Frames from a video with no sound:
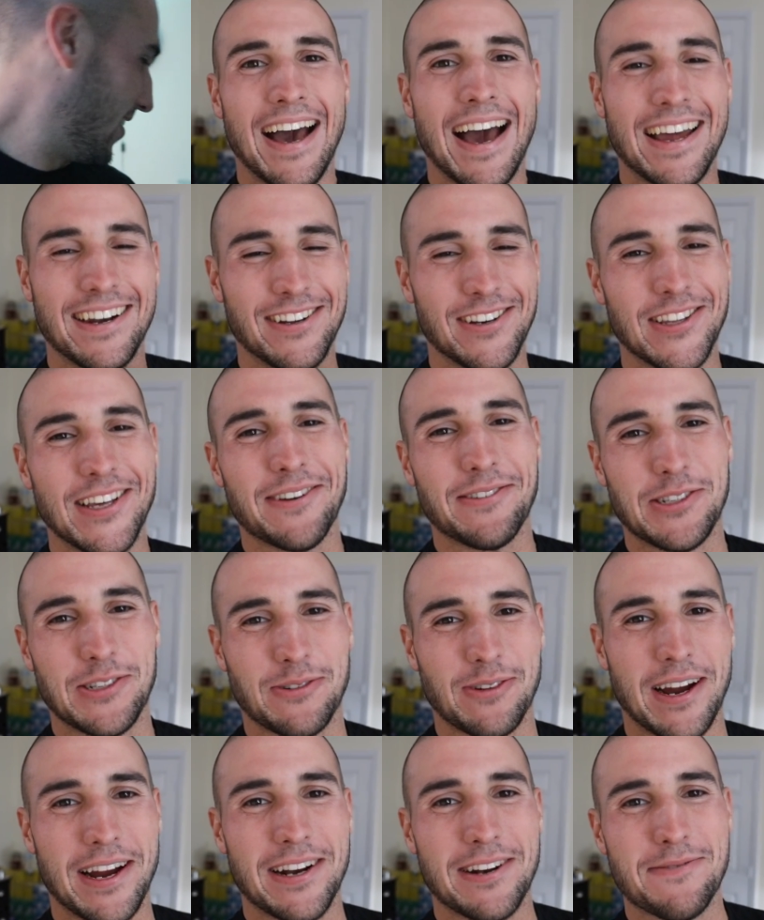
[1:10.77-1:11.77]
I know that
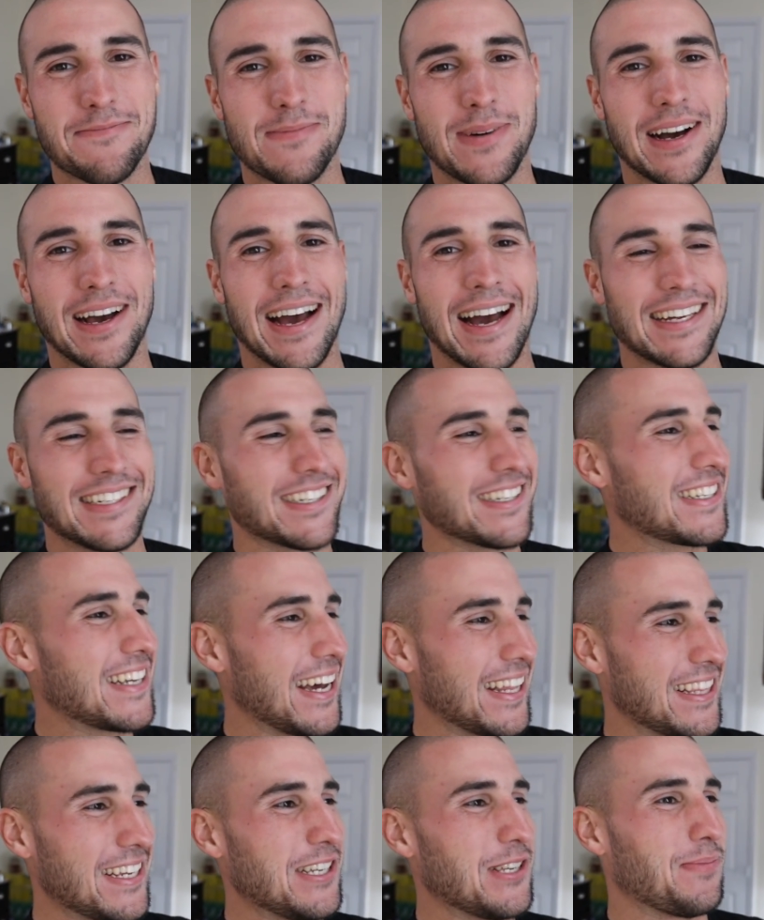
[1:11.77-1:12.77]
was random, but I just
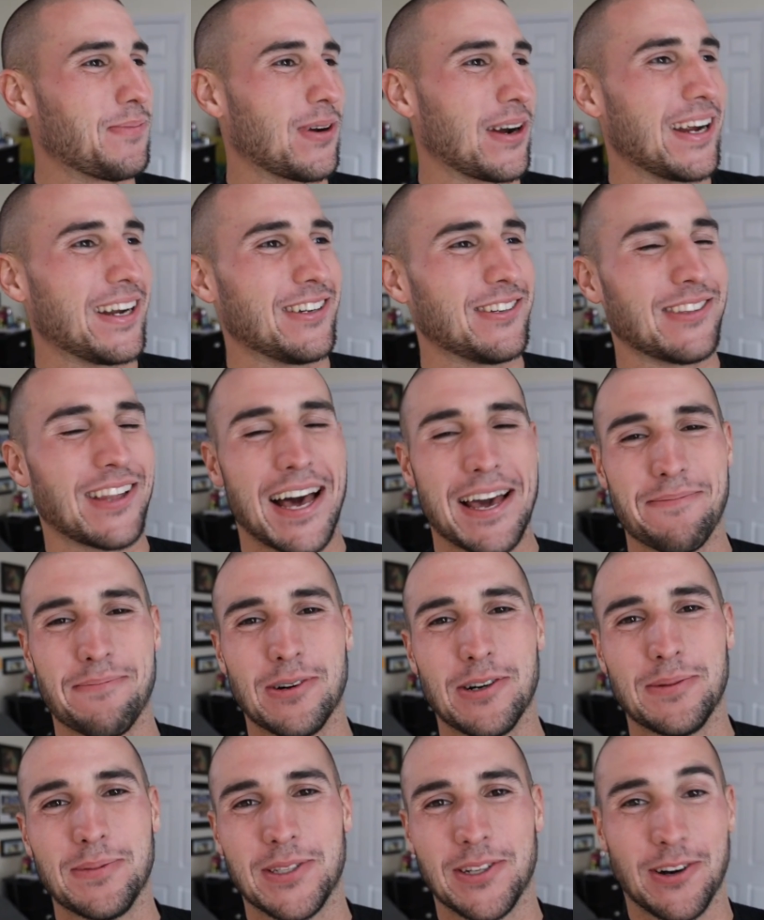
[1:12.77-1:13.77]
got these brand new light
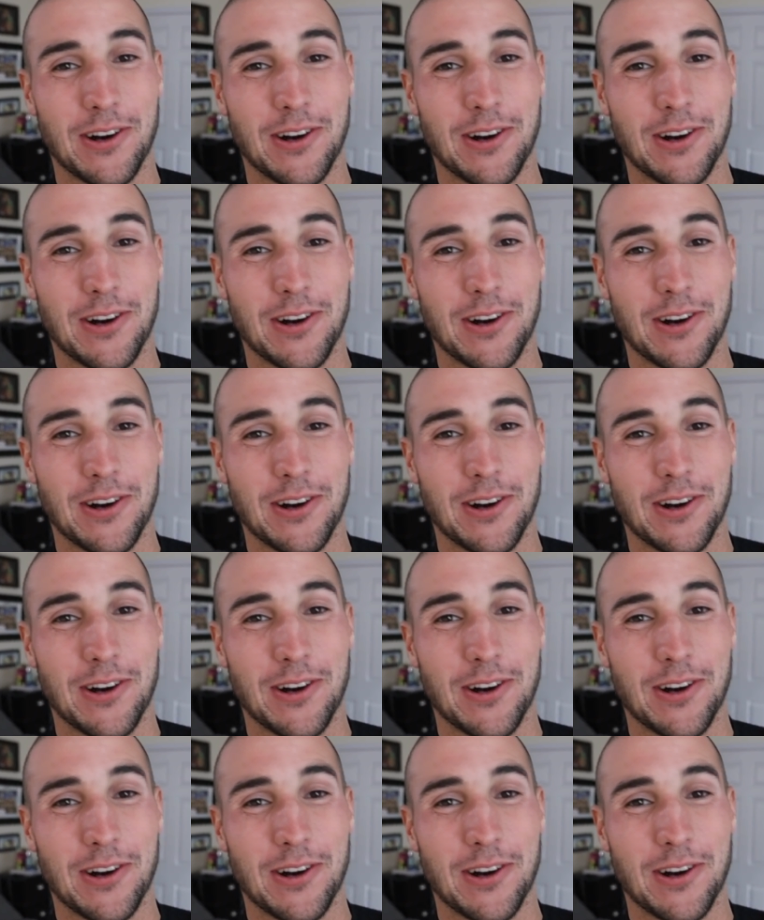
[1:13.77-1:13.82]
bulbs.